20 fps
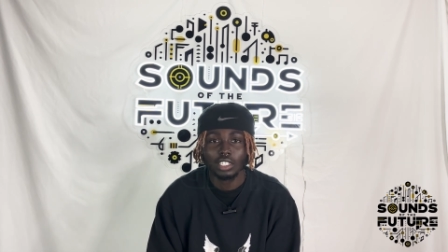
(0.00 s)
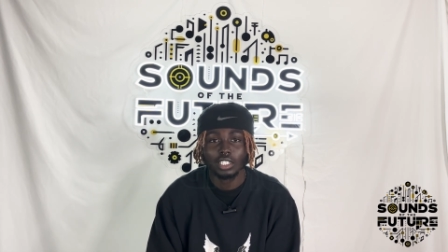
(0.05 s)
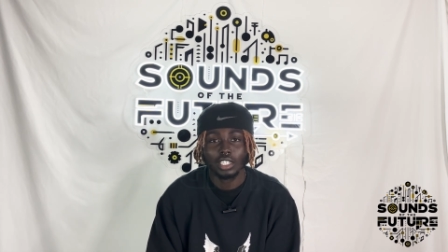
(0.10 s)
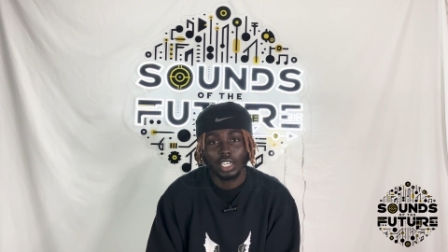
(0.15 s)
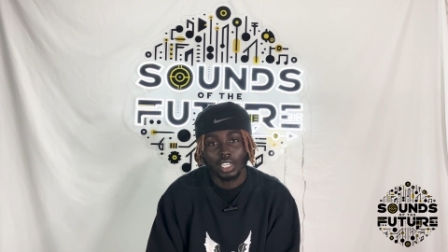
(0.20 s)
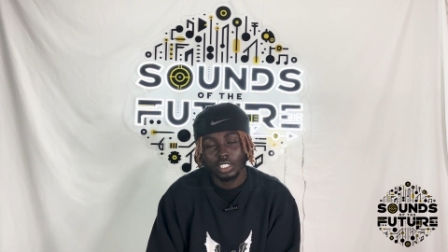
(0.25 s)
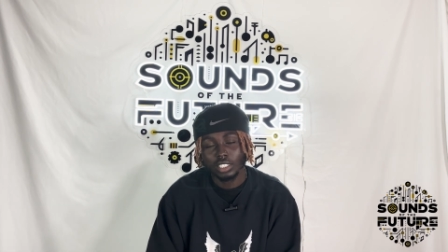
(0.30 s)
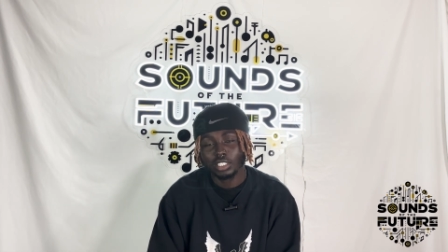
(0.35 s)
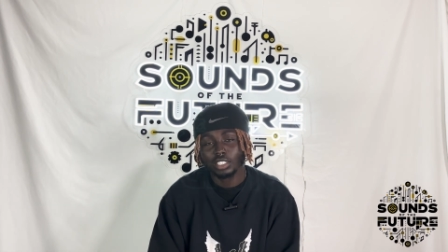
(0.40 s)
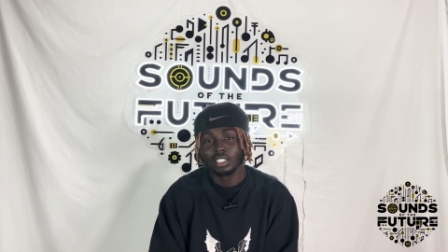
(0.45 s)

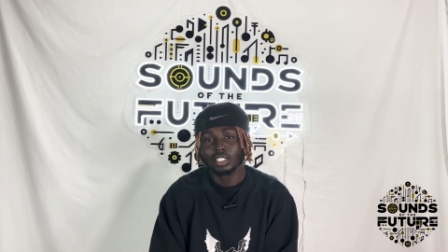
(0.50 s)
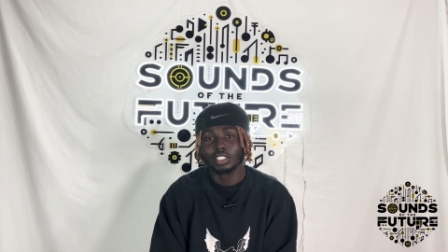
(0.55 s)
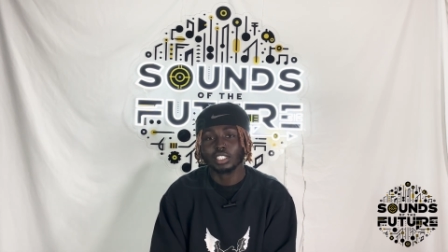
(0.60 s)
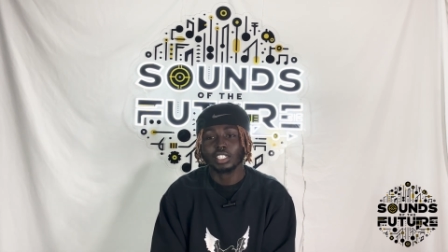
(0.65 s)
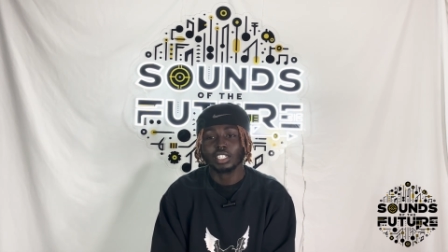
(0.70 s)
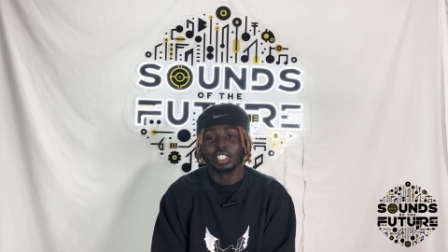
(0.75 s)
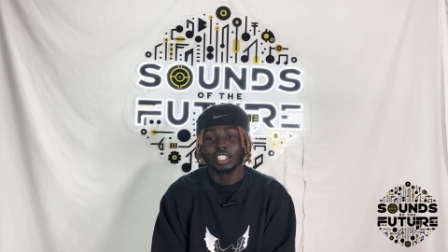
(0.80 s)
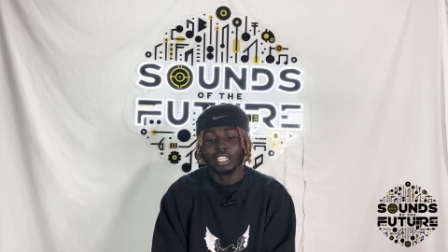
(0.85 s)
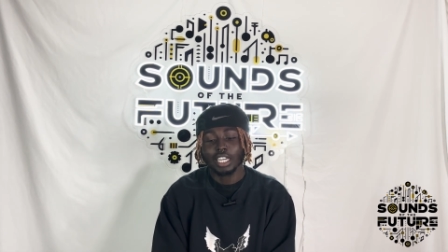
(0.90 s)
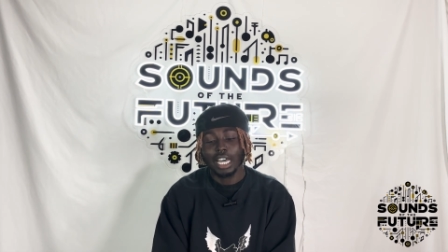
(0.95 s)
yes,
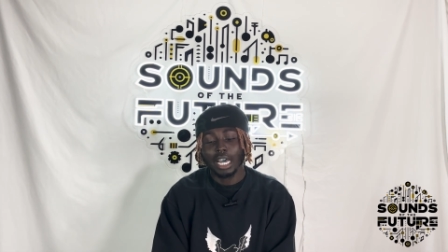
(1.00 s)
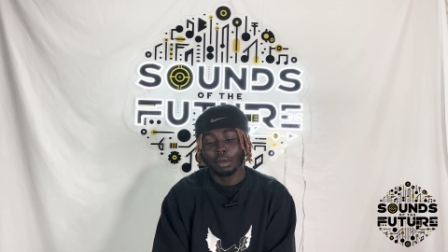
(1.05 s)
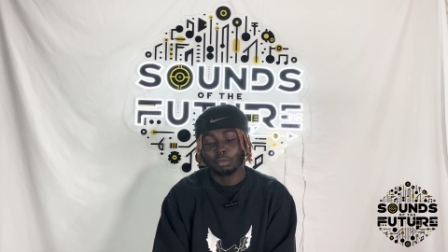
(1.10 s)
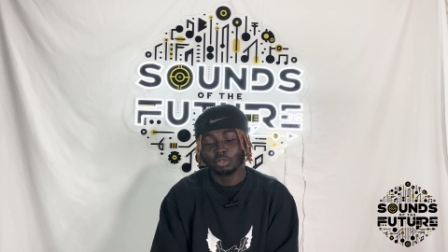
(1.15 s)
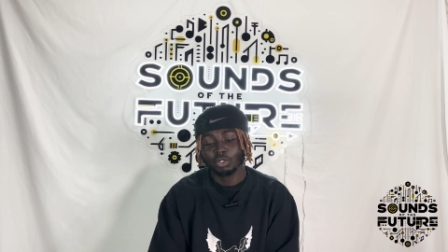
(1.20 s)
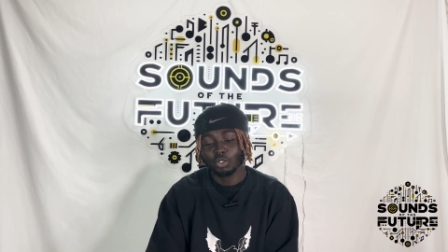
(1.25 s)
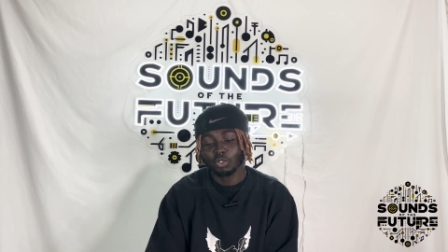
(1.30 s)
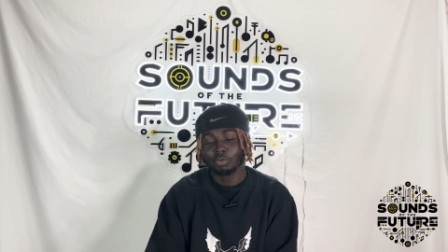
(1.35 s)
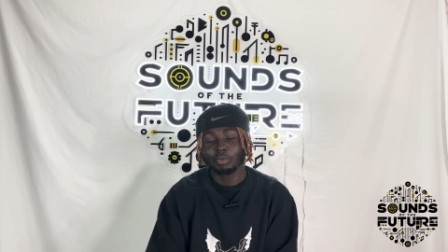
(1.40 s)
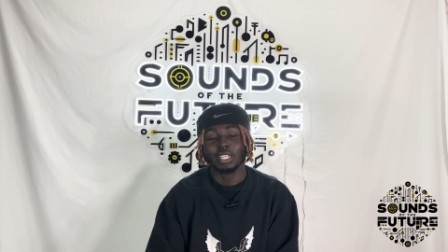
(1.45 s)
I'm
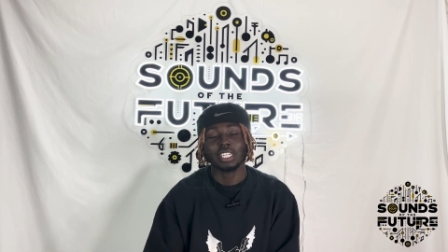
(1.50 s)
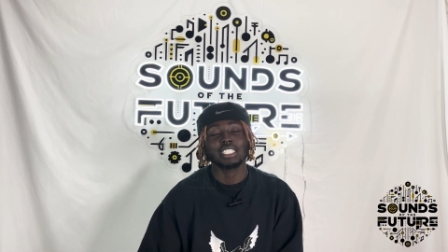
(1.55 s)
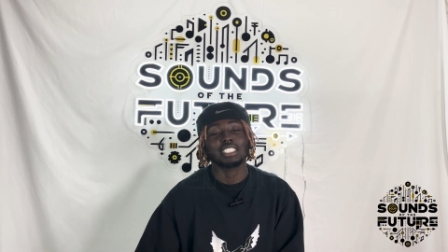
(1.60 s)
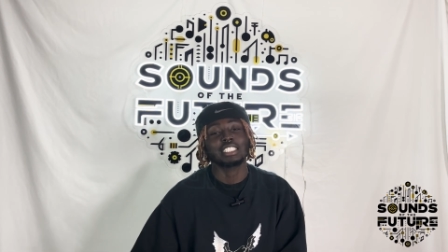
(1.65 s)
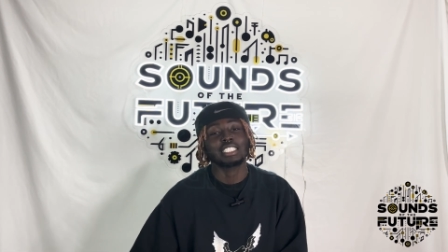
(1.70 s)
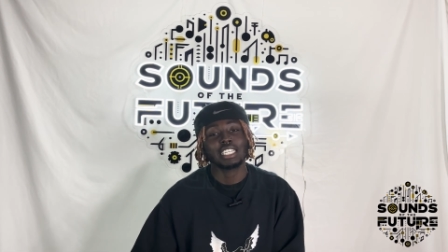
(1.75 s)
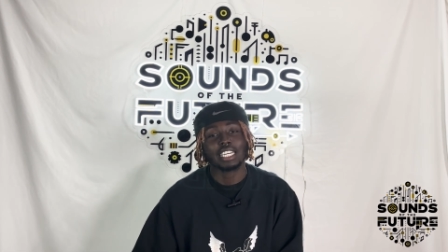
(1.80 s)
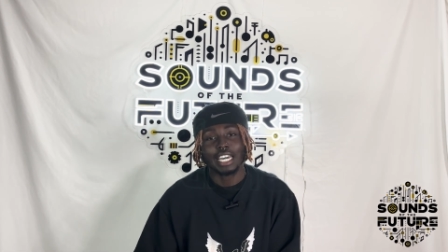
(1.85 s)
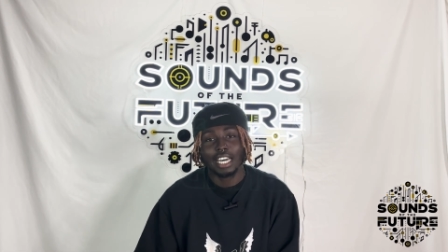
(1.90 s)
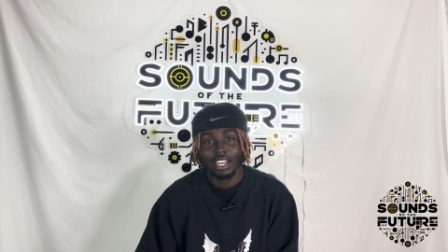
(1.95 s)
chilling these
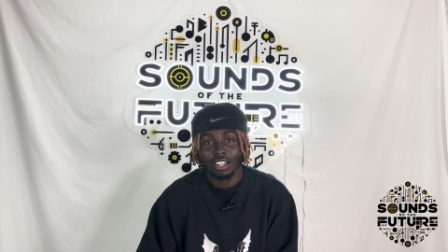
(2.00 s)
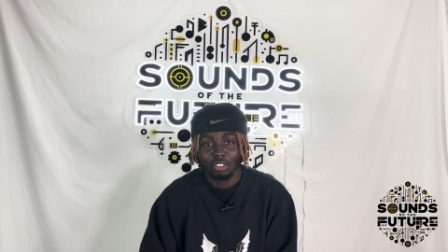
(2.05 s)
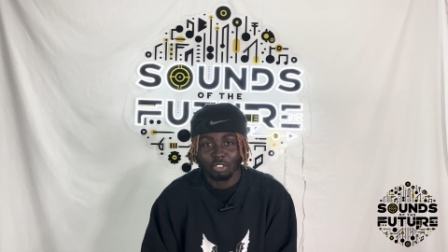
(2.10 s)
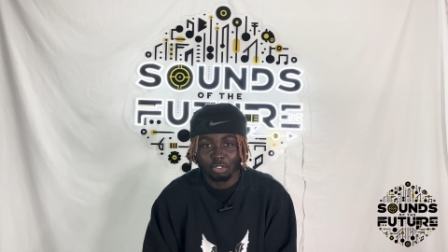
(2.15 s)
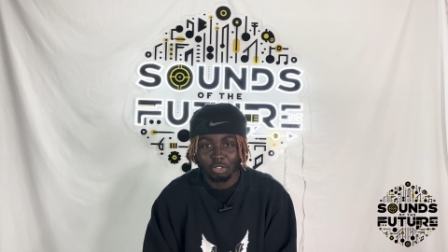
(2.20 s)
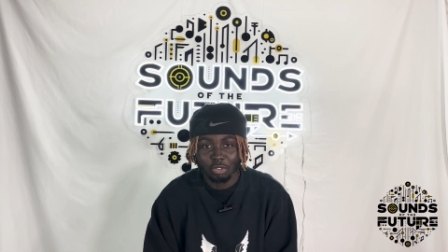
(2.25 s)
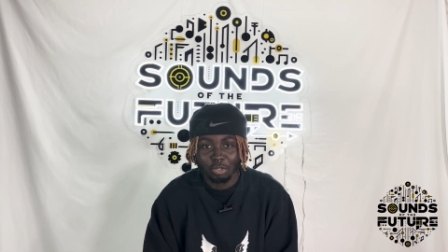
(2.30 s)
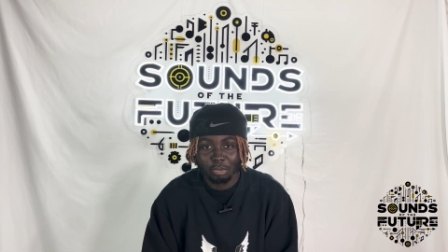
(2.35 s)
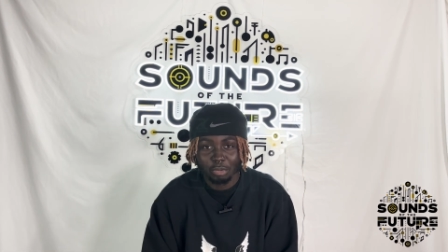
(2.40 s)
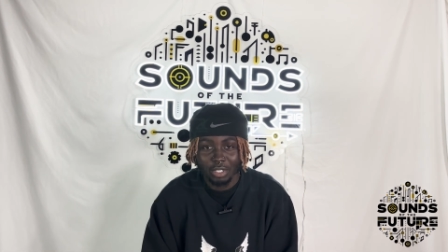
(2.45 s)
gal.
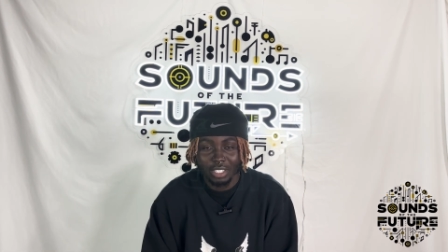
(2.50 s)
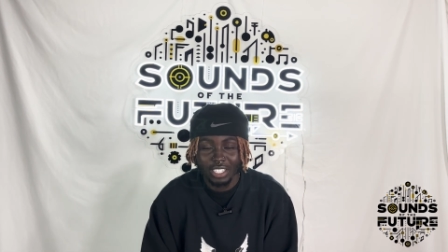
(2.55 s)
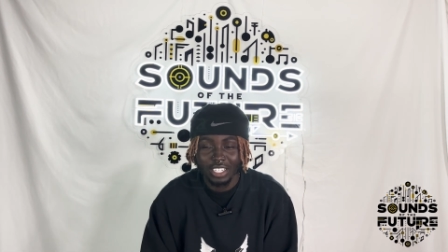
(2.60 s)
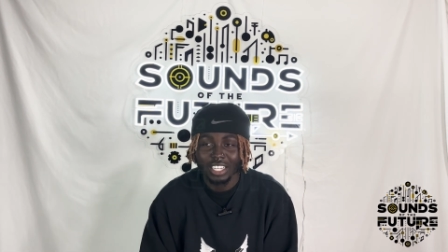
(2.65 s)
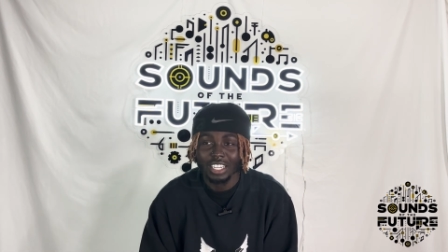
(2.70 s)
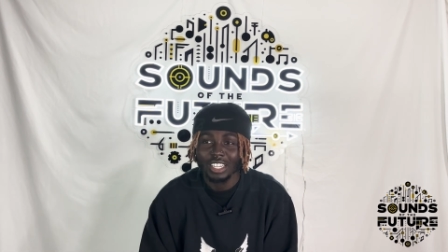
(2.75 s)
You feel me?